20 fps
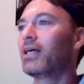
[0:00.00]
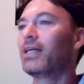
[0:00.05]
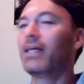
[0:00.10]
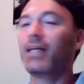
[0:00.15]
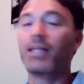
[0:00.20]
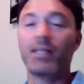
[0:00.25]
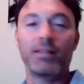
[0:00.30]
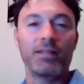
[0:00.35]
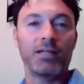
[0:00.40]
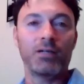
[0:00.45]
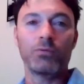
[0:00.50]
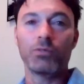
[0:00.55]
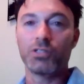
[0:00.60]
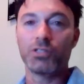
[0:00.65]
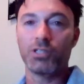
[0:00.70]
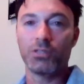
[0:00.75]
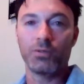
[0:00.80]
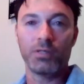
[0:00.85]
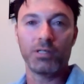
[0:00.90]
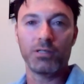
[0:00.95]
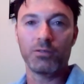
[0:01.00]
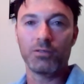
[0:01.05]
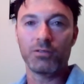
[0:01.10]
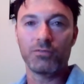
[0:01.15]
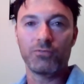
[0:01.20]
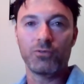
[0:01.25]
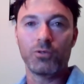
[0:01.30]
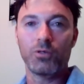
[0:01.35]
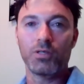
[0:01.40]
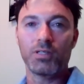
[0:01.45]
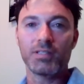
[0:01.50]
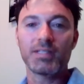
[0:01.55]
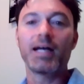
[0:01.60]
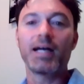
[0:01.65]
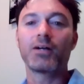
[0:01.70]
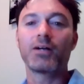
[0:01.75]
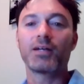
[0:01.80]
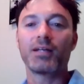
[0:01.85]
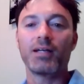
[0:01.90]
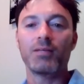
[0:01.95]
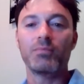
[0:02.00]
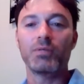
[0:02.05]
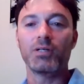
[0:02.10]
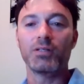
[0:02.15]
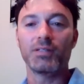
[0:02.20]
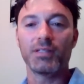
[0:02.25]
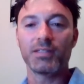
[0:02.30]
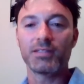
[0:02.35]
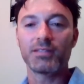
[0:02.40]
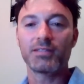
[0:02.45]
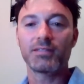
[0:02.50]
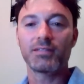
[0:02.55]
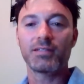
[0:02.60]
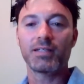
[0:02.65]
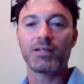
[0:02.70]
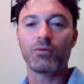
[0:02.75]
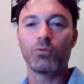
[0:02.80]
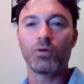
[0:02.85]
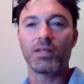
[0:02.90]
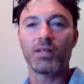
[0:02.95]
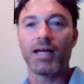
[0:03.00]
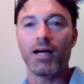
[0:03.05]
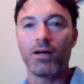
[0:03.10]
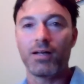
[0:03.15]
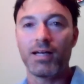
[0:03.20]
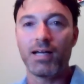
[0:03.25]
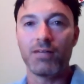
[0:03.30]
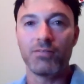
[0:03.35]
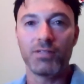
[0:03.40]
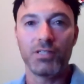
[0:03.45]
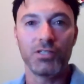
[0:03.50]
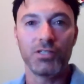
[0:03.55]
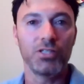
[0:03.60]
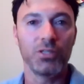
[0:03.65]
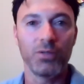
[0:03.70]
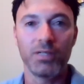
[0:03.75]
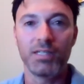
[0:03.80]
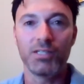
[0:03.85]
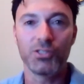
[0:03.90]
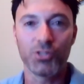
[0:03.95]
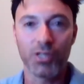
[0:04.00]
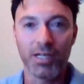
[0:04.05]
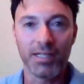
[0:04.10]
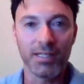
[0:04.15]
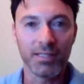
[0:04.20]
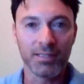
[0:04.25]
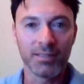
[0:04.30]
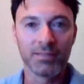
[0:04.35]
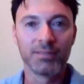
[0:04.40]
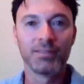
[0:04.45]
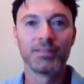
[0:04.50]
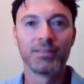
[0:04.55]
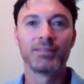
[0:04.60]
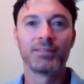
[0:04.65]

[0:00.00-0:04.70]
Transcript: and anything we're doing going forward is how can I build this without having to do any training?